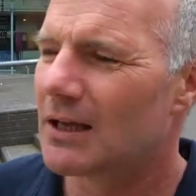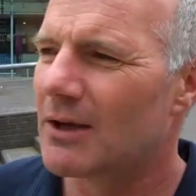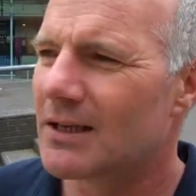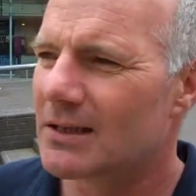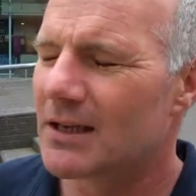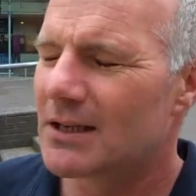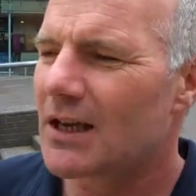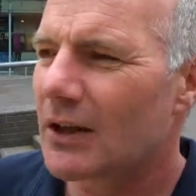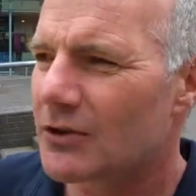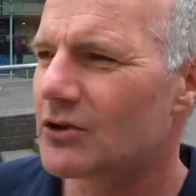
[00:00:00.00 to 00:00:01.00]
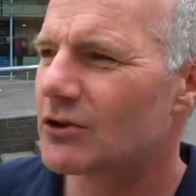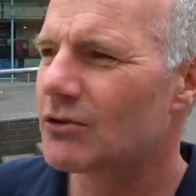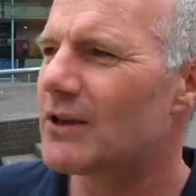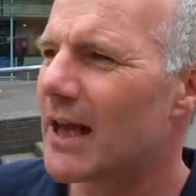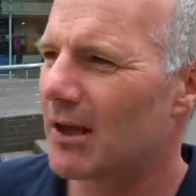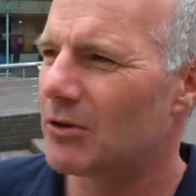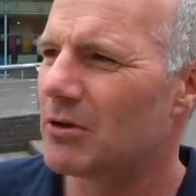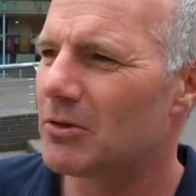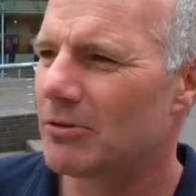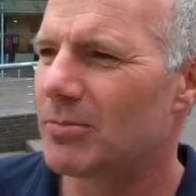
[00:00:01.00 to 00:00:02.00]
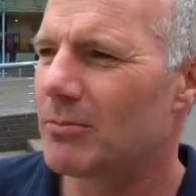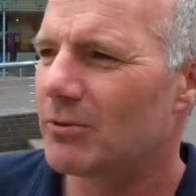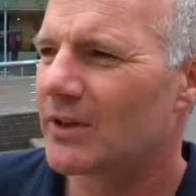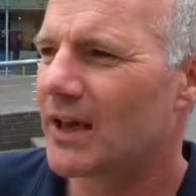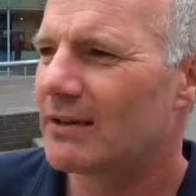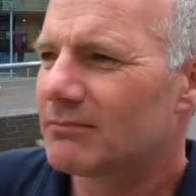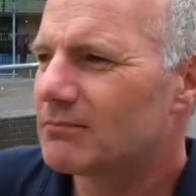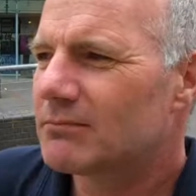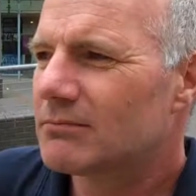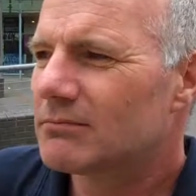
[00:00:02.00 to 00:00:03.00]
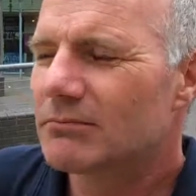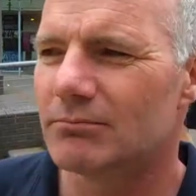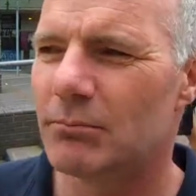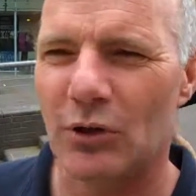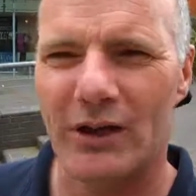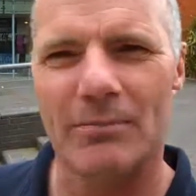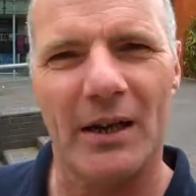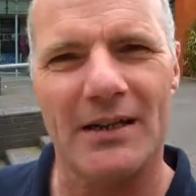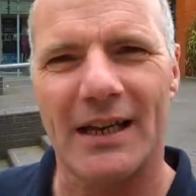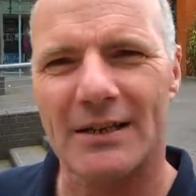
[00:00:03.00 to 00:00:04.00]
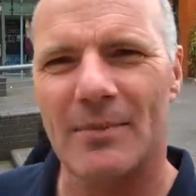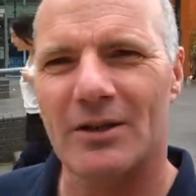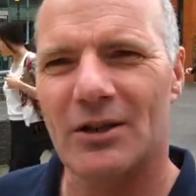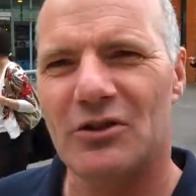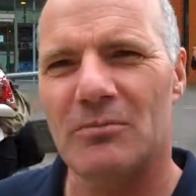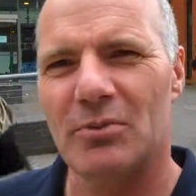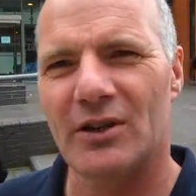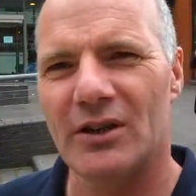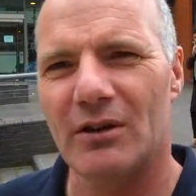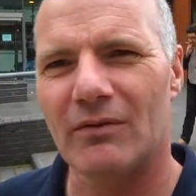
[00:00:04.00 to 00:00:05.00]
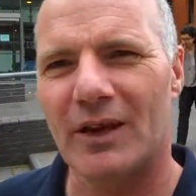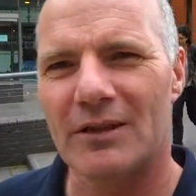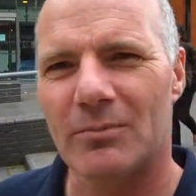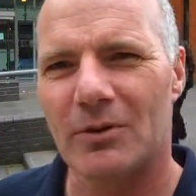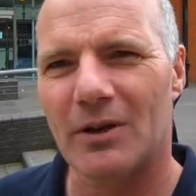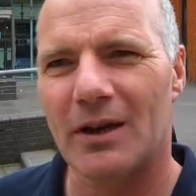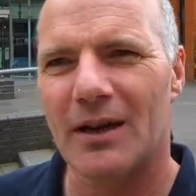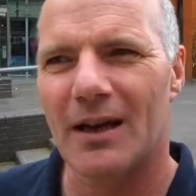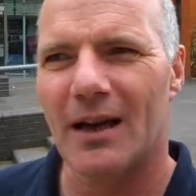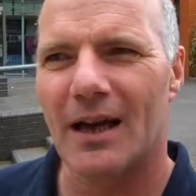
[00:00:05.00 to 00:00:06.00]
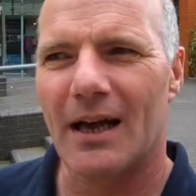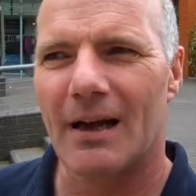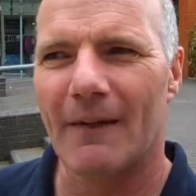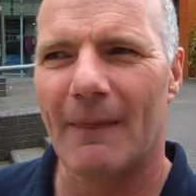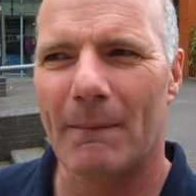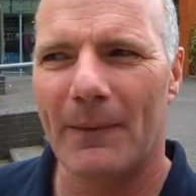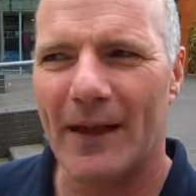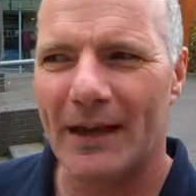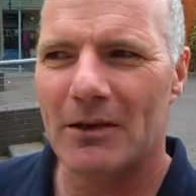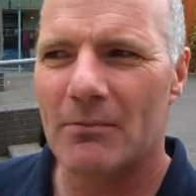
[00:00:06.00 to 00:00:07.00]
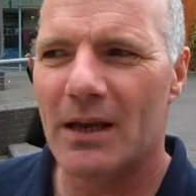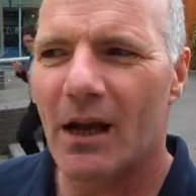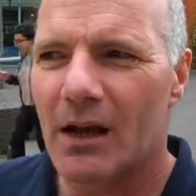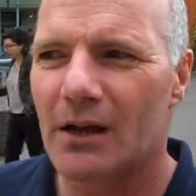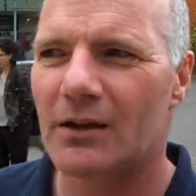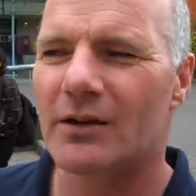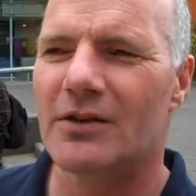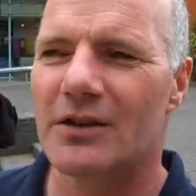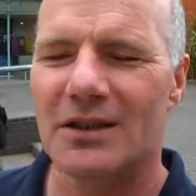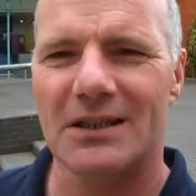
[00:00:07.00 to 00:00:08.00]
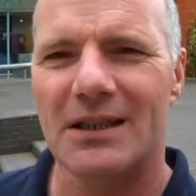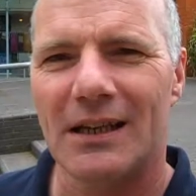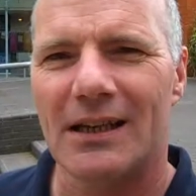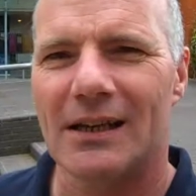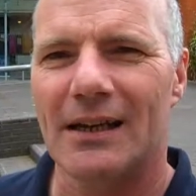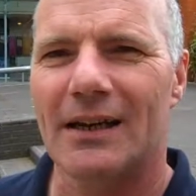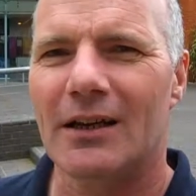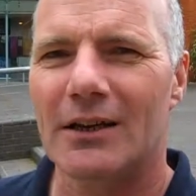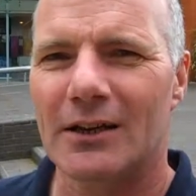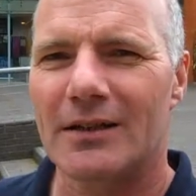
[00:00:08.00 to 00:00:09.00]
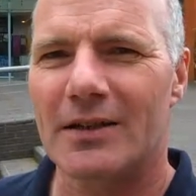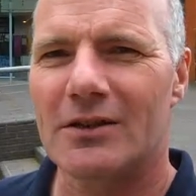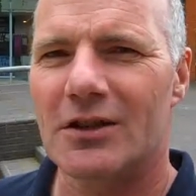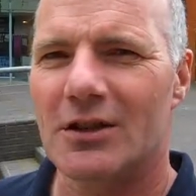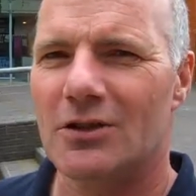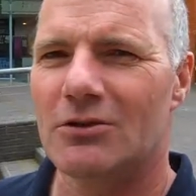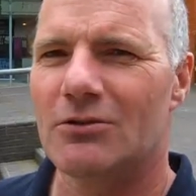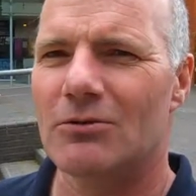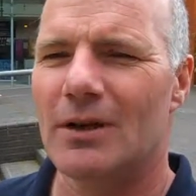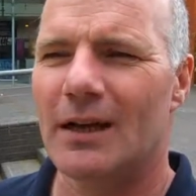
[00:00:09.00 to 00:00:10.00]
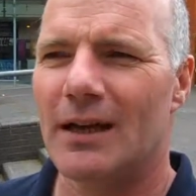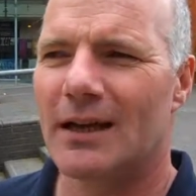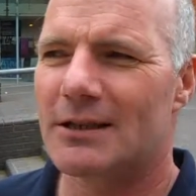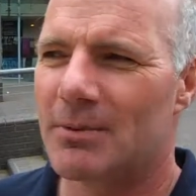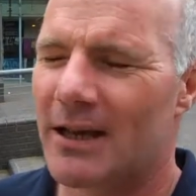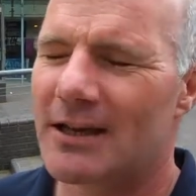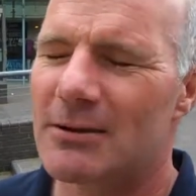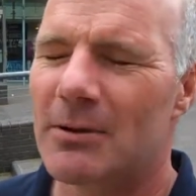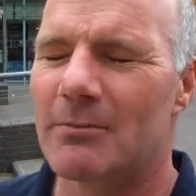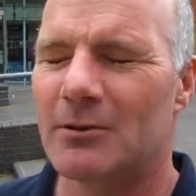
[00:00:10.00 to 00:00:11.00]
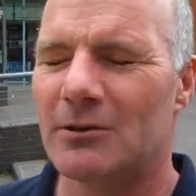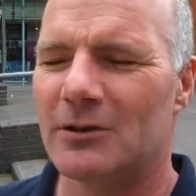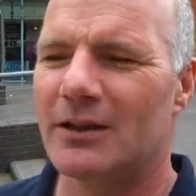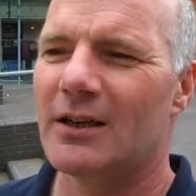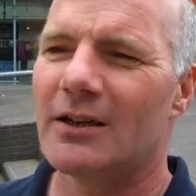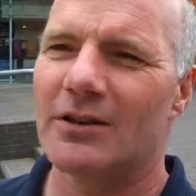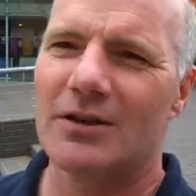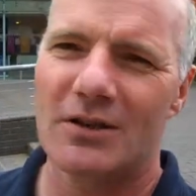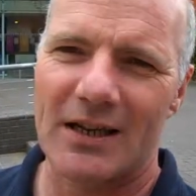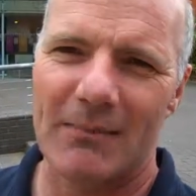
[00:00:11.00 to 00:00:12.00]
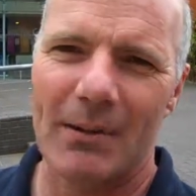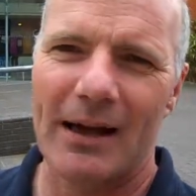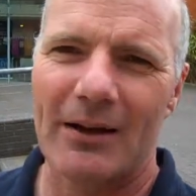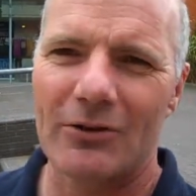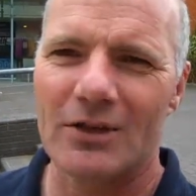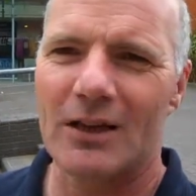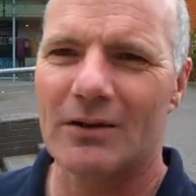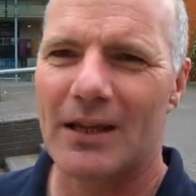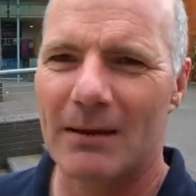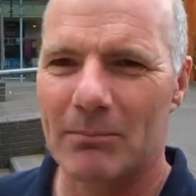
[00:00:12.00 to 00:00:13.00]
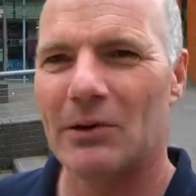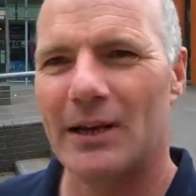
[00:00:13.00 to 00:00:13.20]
you know, it's understood now that people get bullied by text message and bullied on Facebook. that can be harder to see and harder to explain to people and harder to stamp out than